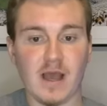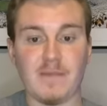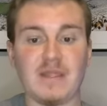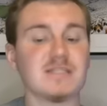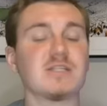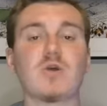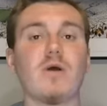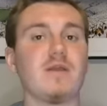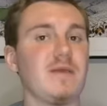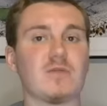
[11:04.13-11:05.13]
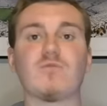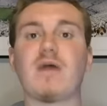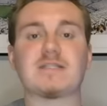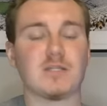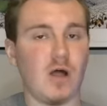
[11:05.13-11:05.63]
I mean, this is going to be the
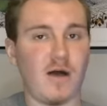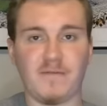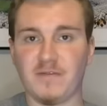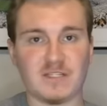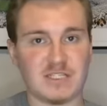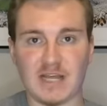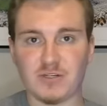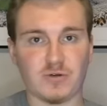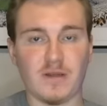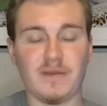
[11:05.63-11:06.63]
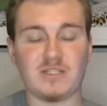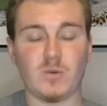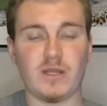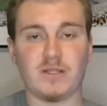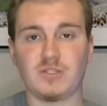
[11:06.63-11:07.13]
wrestle-off of the century
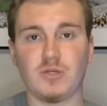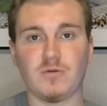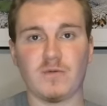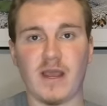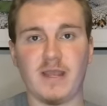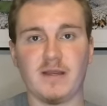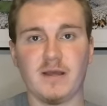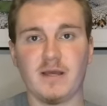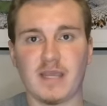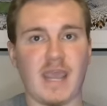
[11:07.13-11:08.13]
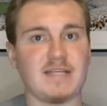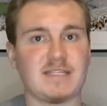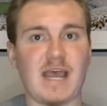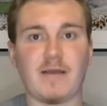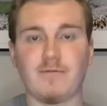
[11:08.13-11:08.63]
between the two, right?
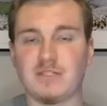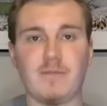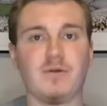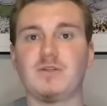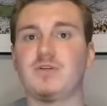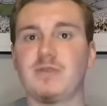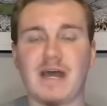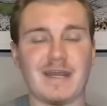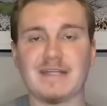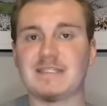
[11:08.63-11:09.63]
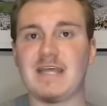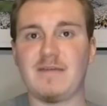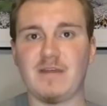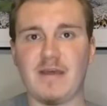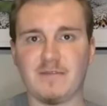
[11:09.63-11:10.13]
Kasak was able to do that against
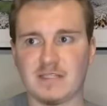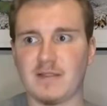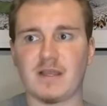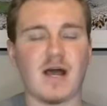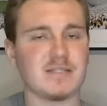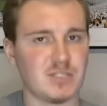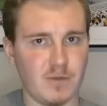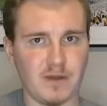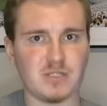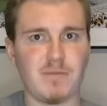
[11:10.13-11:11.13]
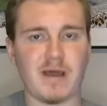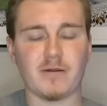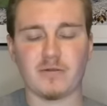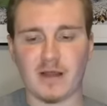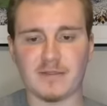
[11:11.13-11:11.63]
David Evans and then got so much
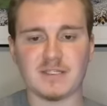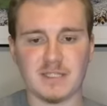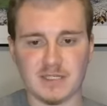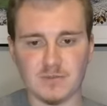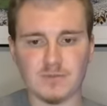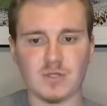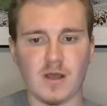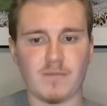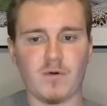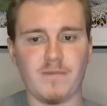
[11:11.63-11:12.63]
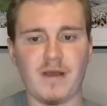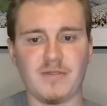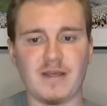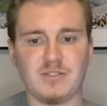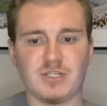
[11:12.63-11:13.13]
better throughout the season. We'll talk more
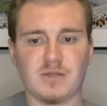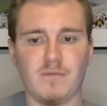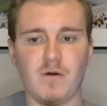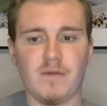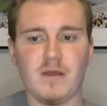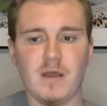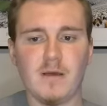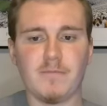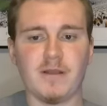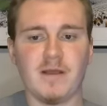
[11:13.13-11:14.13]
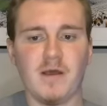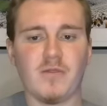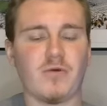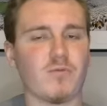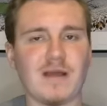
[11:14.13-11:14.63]
about that in just a moment. But
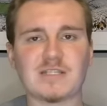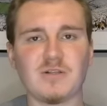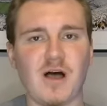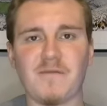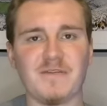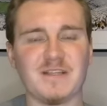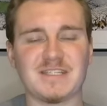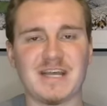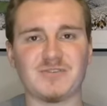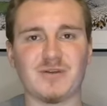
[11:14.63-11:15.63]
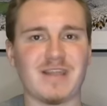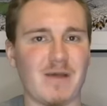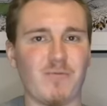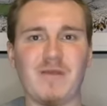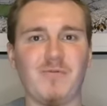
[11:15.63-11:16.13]
the wrestle-off of the century
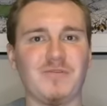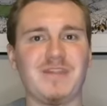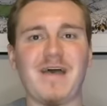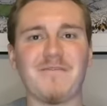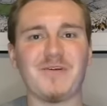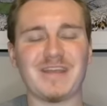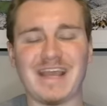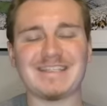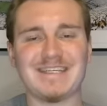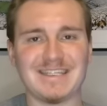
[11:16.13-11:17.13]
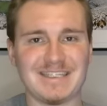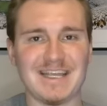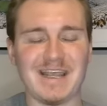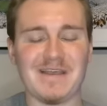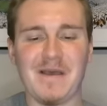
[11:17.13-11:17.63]
that we will never get to
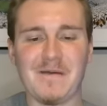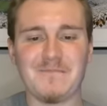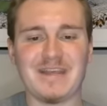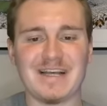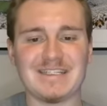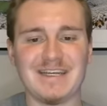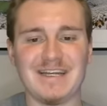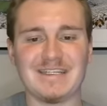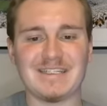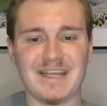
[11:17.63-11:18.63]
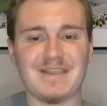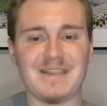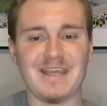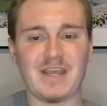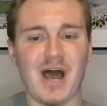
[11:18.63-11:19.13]
see because it is in
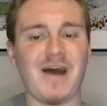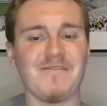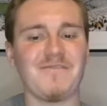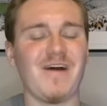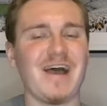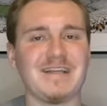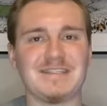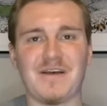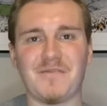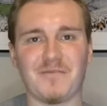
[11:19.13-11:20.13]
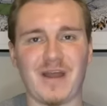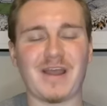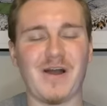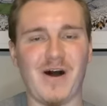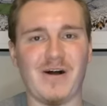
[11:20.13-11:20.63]
the confines of
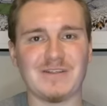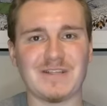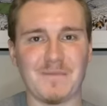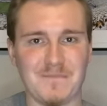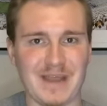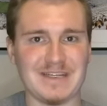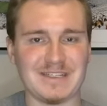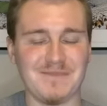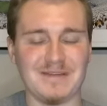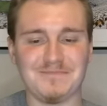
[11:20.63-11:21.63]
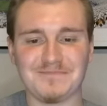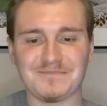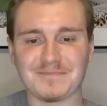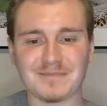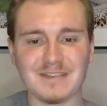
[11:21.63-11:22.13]
Rec Hall's basement.
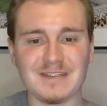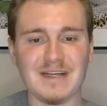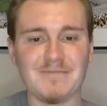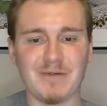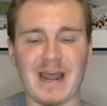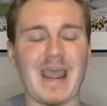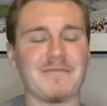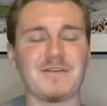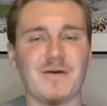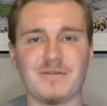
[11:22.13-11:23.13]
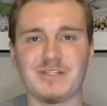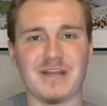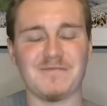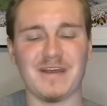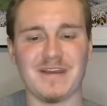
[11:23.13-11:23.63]
But I have to go with
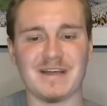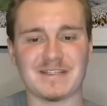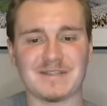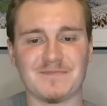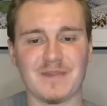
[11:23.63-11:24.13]
Shayne Van Ness.